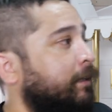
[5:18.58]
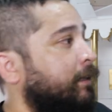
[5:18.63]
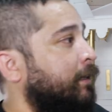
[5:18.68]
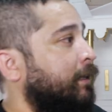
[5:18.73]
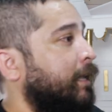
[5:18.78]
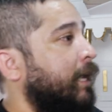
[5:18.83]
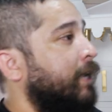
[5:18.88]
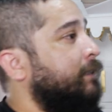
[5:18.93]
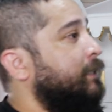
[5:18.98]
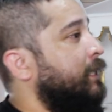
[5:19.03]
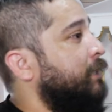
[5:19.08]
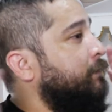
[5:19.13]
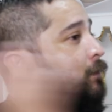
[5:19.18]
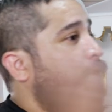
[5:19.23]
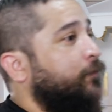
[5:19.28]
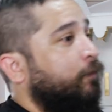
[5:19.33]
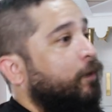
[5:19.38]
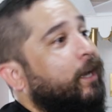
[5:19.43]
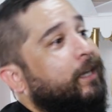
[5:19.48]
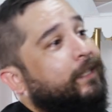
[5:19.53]
a lot of times
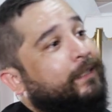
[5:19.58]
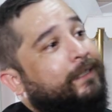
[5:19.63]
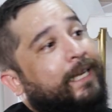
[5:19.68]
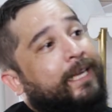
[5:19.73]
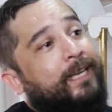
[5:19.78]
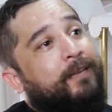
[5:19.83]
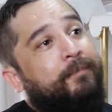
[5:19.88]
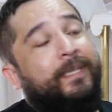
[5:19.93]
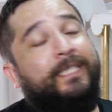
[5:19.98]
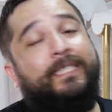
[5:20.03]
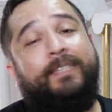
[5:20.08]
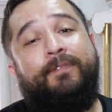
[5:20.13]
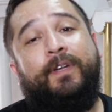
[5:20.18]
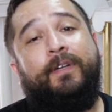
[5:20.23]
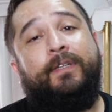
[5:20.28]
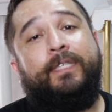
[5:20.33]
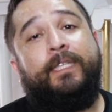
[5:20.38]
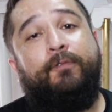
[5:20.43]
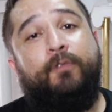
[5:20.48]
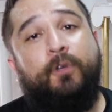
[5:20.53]
if you're out of state, it makes it
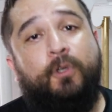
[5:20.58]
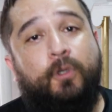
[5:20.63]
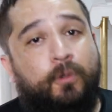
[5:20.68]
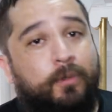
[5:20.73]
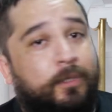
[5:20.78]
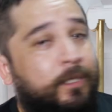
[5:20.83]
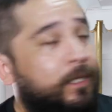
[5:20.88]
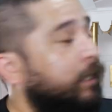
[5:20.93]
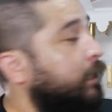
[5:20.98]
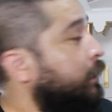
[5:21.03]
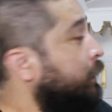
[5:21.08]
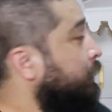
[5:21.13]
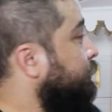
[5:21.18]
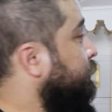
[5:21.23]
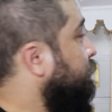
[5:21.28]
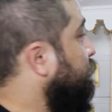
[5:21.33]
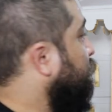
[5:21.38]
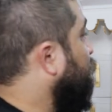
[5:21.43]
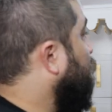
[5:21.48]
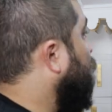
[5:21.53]
very difficult.
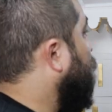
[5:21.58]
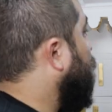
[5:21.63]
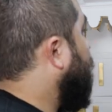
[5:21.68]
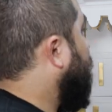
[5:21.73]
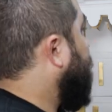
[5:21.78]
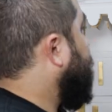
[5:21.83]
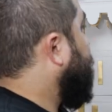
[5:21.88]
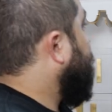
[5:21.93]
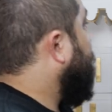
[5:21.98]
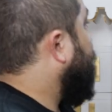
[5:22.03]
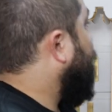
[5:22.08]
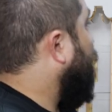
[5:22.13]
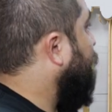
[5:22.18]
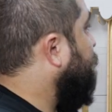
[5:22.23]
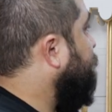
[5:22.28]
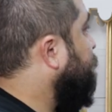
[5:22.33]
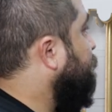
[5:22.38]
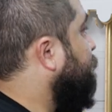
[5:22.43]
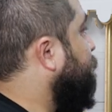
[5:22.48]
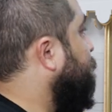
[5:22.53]
So what I'm in the
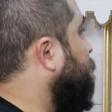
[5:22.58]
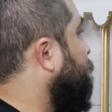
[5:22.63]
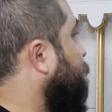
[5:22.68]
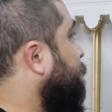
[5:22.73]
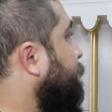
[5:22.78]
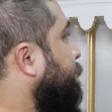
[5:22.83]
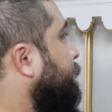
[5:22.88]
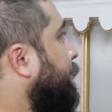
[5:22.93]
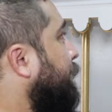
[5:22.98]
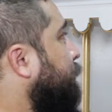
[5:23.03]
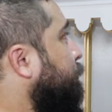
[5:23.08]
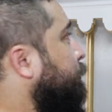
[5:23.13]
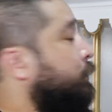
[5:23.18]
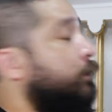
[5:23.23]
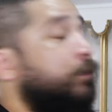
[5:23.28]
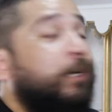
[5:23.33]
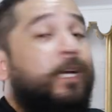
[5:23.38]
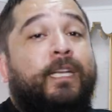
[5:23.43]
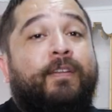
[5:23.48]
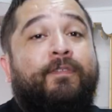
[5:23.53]
process of doing now is
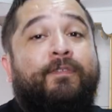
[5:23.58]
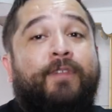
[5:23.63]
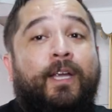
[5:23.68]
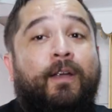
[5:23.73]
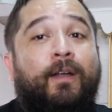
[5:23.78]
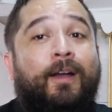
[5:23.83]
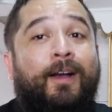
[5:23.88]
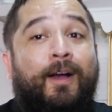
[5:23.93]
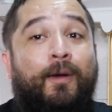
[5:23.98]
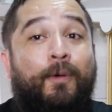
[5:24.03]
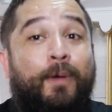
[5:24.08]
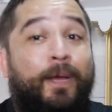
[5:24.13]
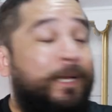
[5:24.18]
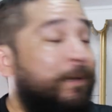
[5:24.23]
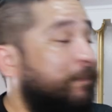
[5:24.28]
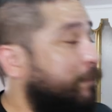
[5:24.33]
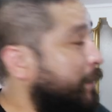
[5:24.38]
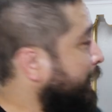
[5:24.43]
trying to figure out how I can